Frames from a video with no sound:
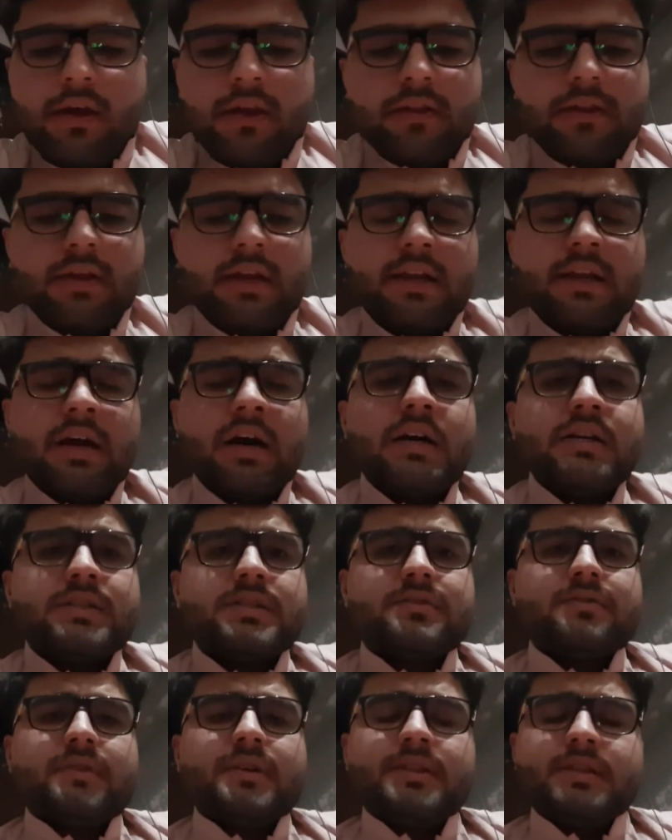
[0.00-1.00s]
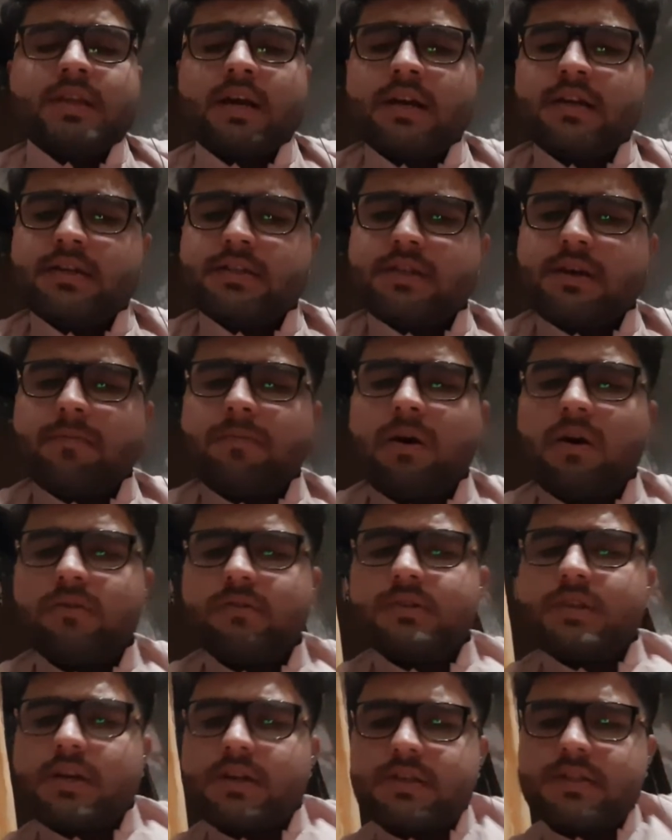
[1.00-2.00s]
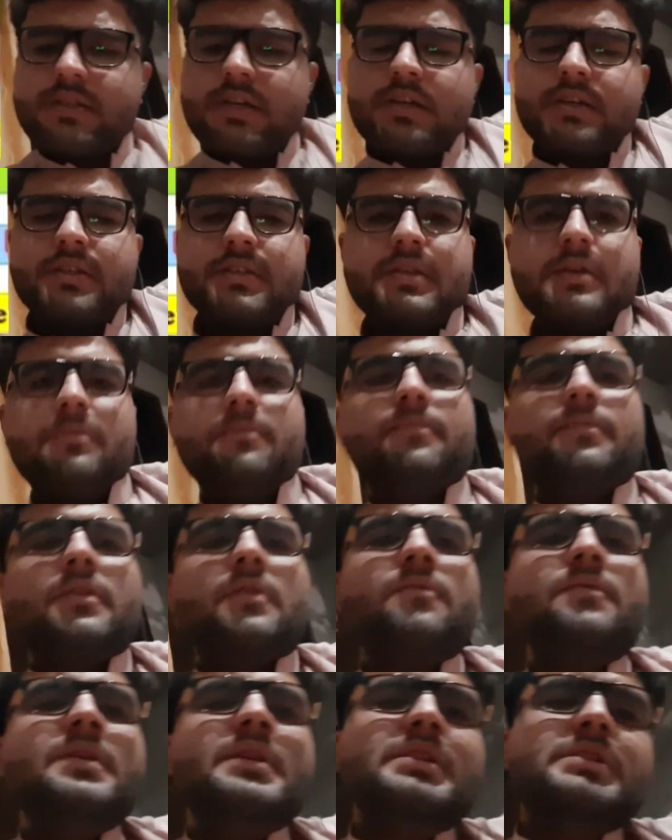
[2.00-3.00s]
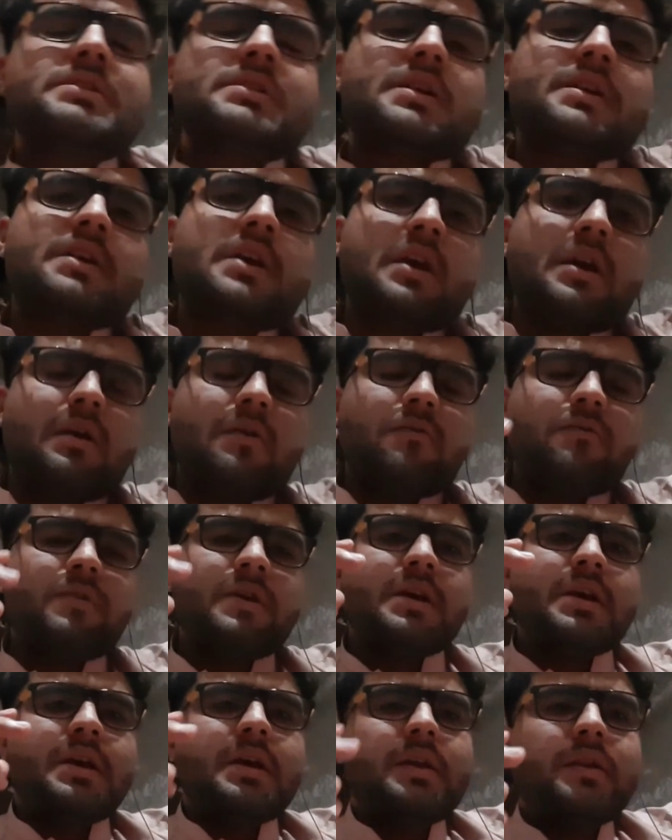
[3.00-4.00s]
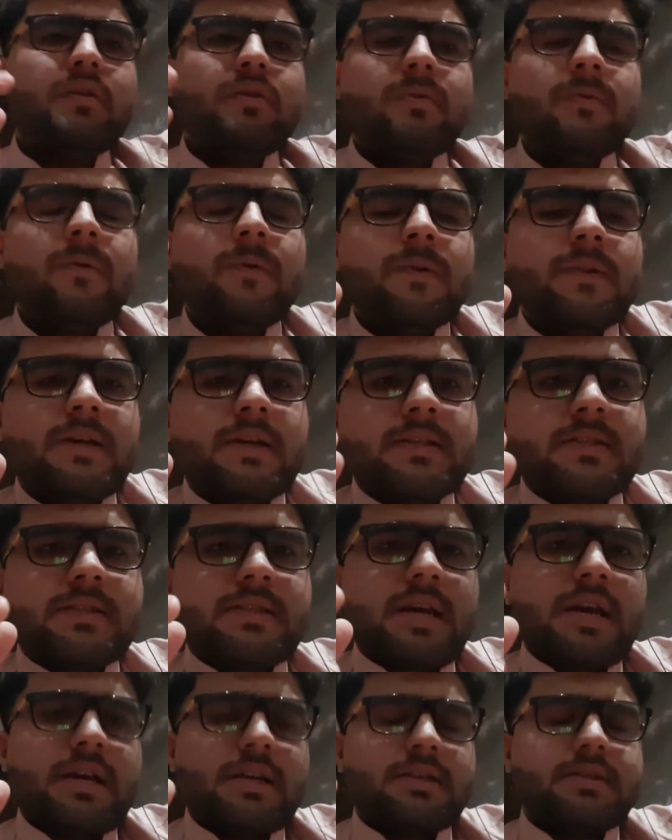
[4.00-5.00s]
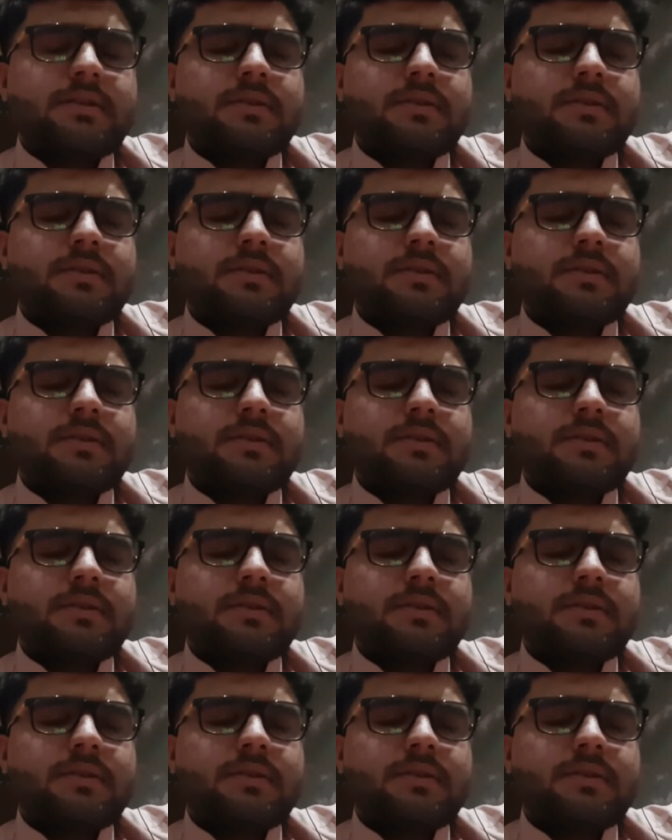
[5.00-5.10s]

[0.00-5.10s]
The last one, that is about the statism. We know the state.